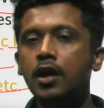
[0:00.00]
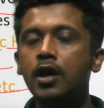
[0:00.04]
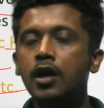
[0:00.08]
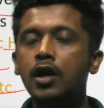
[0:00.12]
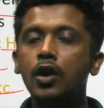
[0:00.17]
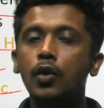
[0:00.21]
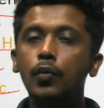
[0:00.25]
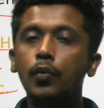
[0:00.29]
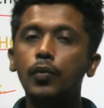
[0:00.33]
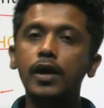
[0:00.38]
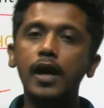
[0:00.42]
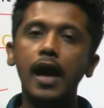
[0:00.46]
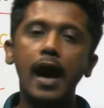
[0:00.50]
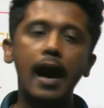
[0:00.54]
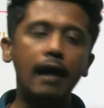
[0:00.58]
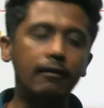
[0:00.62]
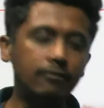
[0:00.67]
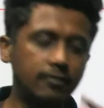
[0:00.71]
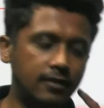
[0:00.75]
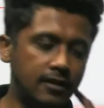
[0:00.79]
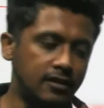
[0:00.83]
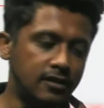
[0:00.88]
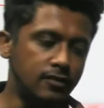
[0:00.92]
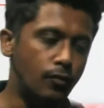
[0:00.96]
We have
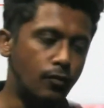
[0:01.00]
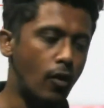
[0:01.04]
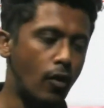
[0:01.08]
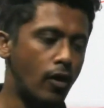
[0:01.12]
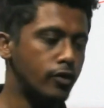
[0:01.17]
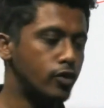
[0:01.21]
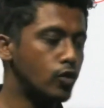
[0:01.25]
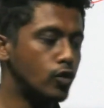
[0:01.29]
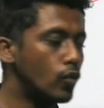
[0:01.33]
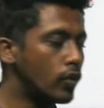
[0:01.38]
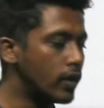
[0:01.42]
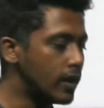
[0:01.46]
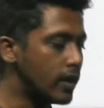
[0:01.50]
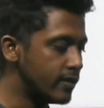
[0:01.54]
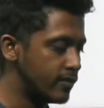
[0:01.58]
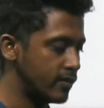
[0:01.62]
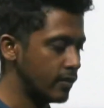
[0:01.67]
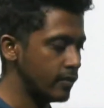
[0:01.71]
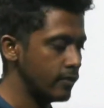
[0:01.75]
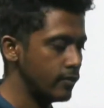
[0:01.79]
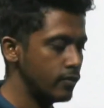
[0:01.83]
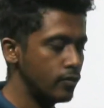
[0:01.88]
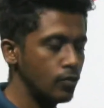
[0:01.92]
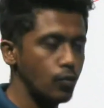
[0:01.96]
this for two
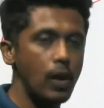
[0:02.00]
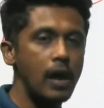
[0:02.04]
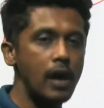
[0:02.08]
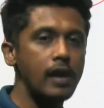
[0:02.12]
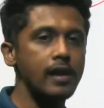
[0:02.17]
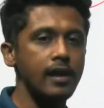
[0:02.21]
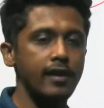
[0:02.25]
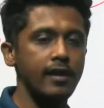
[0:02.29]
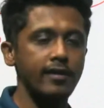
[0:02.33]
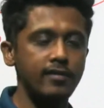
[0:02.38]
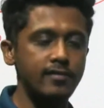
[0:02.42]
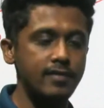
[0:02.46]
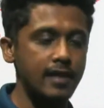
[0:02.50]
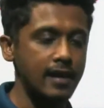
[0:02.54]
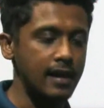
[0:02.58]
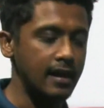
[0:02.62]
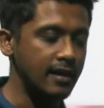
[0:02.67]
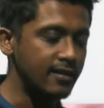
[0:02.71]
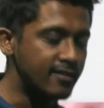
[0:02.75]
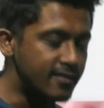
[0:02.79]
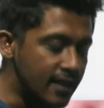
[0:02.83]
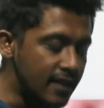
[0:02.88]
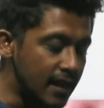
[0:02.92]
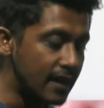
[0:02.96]
reasons. One is the
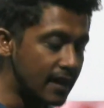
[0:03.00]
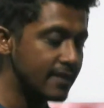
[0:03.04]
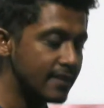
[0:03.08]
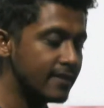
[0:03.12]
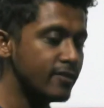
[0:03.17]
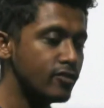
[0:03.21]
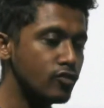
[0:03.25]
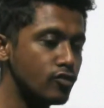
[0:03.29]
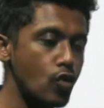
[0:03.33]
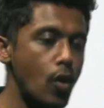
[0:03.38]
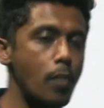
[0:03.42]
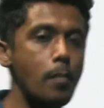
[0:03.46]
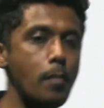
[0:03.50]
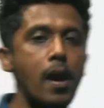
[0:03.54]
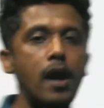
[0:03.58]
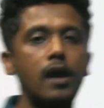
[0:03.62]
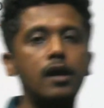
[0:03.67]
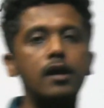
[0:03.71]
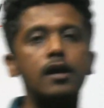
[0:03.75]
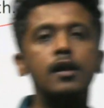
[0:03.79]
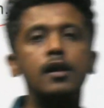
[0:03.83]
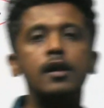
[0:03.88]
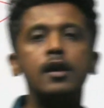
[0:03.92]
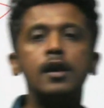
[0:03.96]
HCl in the stomach
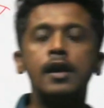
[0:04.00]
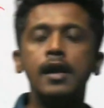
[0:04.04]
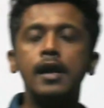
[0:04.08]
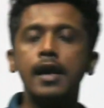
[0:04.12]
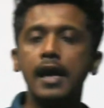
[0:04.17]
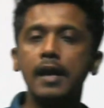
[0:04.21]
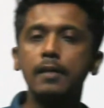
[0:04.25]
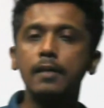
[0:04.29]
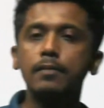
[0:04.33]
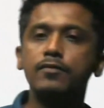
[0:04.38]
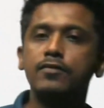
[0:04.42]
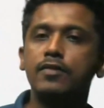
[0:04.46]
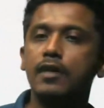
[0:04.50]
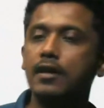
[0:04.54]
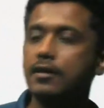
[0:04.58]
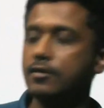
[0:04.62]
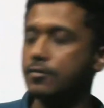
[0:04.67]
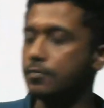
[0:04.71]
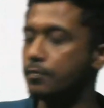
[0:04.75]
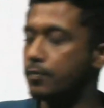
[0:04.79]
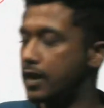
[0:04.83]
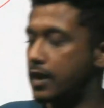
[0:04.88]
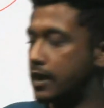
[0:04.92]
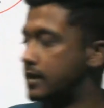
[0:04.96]
helps us
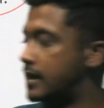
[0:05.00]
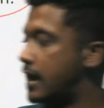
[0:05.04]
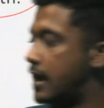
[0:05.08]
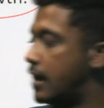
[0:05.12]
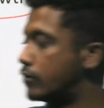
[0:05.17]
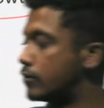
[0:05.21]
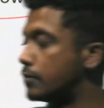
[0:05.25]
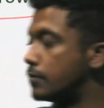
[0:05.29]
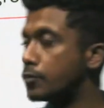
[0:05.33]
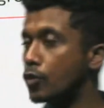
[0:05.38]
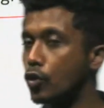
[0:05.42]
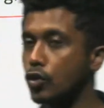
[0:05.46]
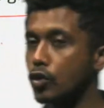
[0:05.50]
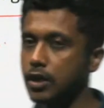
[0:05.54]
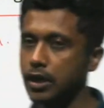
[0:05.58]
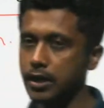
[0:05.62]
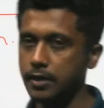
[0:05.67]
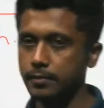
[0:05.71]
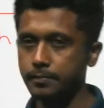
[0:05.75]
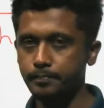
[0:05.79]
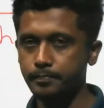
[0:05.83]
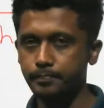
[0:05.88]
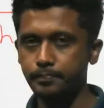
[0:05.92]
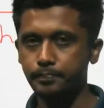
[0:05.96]
break down the protein.
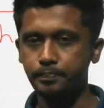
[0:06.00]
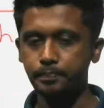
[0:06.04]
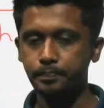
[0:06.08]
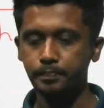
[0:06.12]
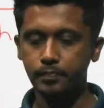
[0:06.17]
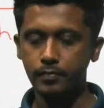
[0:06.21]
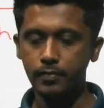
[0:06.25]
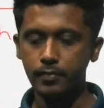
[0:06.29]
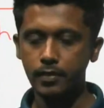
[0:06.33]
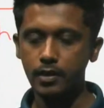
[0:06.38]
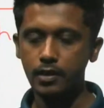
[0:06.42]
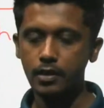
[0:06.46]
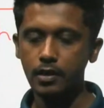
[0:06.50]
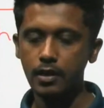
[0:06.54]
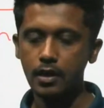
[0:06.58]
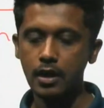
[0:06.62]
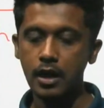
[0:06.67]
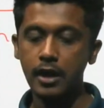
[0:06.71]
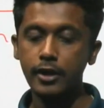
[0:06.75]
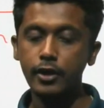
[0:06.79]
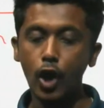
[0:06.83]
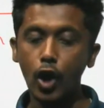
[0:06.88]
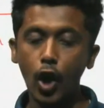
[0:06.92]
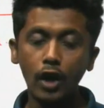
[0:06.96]

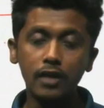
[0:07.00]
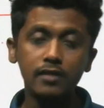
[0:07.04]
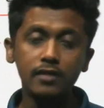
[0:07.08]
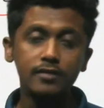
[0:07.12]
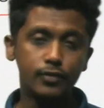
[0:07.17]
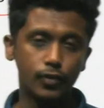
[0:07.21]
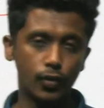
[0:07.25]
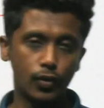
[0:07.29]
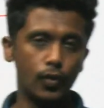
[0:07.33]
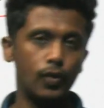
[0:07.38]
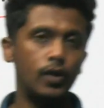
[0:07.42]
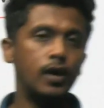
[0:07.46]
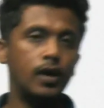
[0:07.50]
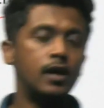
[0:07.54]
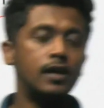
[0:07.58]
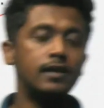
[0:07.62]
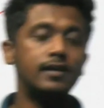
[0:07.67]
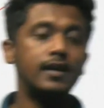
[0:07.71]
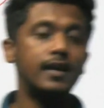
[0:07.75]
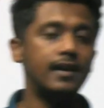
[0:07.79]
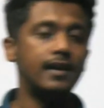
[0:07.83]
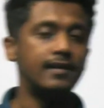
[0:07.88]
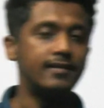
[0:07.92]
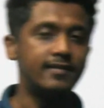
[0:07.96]
And also, the
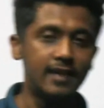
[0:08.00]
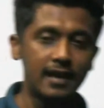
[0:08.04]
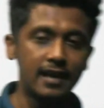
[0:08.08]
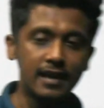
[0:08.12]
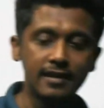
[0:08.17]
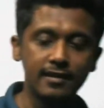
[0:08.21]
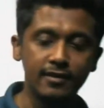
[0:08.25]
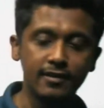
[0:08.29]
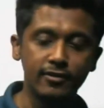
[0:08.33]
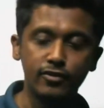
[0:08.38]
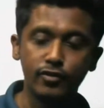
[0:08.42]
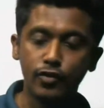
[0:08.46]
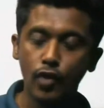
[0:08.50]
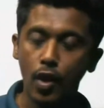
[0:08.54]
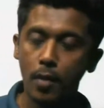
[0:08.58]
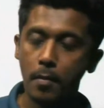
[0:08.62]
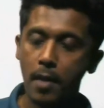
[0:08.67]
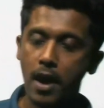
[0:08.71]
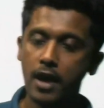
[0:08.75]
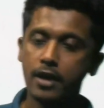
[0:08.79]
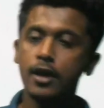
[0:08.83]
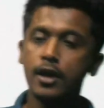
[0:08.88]
HCl in the stomach